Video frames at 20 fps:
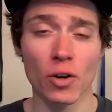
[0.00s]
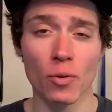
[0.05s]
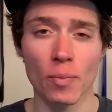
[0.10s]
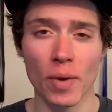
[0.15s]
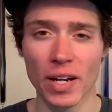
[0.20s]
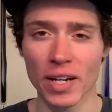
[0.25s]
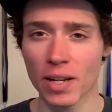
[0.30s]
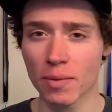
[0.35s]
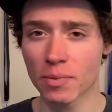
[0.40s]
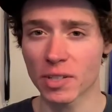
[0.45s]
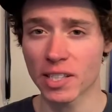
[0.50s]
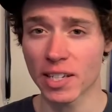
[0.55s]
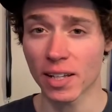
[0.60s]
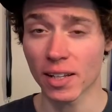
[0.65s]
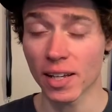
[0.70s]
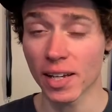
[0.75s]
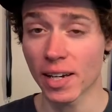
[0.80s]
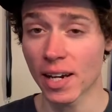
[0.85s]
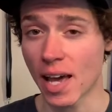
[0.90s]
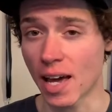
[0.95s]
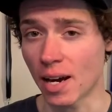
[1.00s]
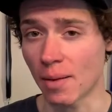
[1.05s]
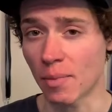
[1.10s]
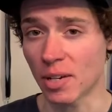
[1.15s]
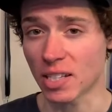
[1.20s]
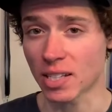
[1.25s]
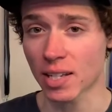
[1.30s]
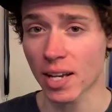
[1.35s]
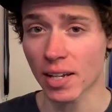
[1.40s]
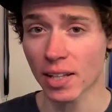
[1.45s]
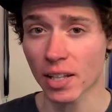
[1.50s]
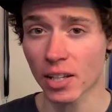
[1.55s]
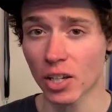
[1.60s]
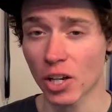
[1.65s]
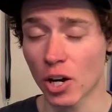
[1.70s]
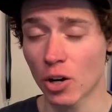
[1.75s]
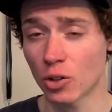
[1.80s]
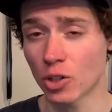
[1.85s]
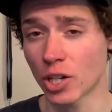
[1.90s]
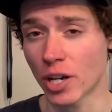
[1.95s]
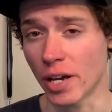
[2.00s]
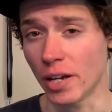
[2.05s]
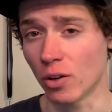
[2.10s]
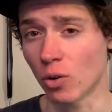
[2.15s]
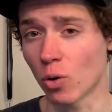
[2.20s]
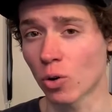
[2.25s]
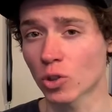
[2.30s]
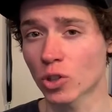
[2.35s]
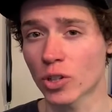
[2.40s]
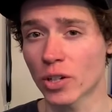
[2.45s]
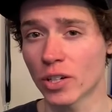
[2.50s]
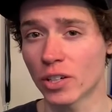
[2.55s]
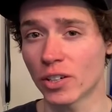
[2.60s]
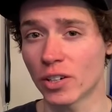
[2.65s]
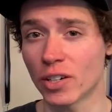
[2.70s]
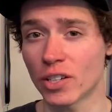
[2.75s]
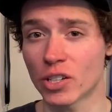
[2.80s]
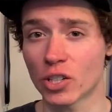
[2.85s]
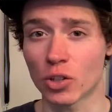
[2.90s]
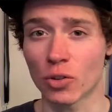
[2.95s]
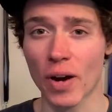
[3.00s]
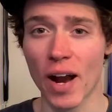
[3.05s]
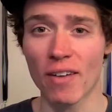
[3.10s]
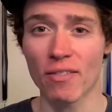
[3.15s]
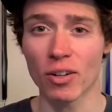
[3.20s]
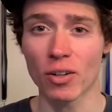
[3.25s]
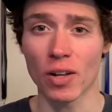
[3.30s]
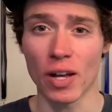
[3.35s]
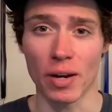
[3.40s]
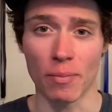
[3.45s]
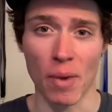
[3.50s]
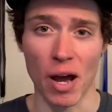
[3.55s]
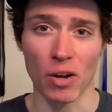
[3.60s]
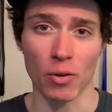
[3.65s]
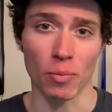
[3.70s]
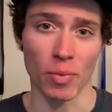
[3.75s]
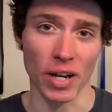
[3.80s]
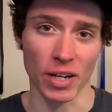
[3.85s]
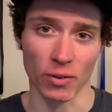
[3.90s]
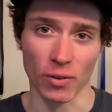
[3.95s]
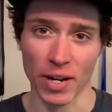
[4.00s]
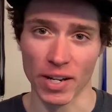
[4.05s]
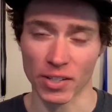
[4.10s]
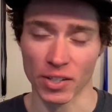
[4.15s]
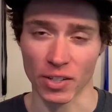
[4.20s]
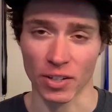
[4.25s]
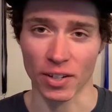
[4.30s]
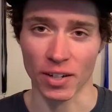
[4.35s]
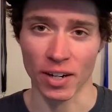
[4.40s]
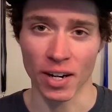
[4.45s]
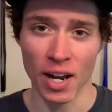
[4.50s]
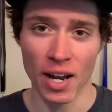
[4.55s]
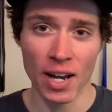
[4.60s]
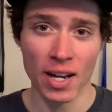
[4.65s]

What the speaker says: My name is Dylan and I'm a cycling coach and ultra endurance gravel and mountain bike racer.